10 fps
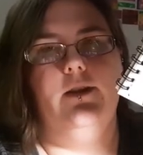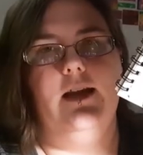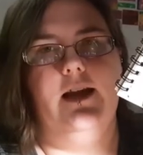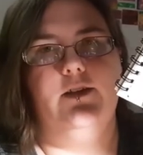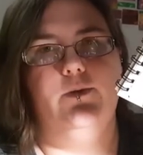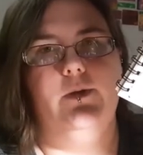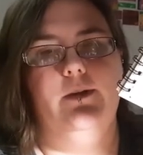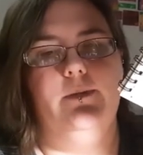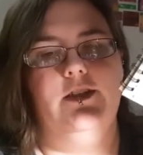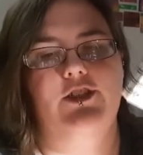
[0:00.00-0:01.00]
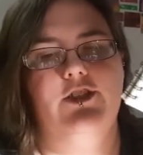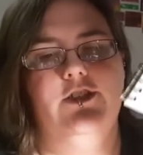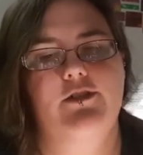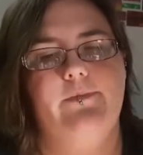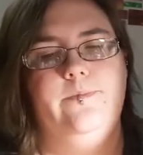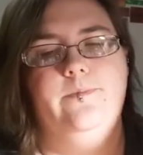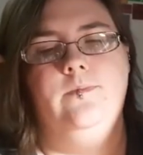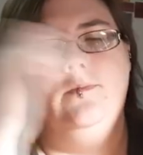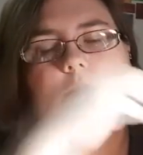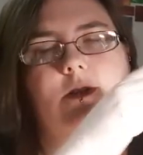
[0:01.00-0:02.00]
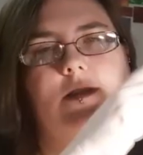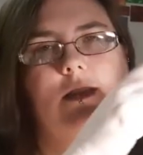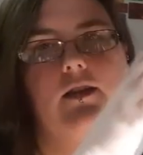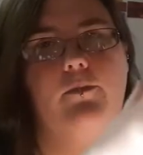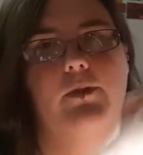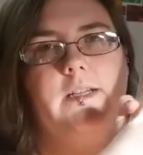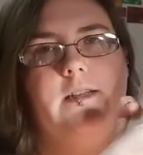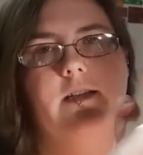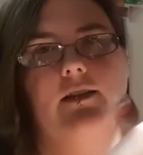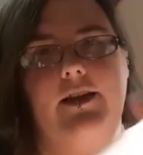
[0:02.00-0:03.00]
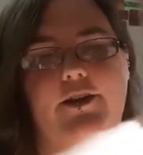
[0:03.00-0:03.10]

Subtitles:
the actual image. You can see the complete thing later.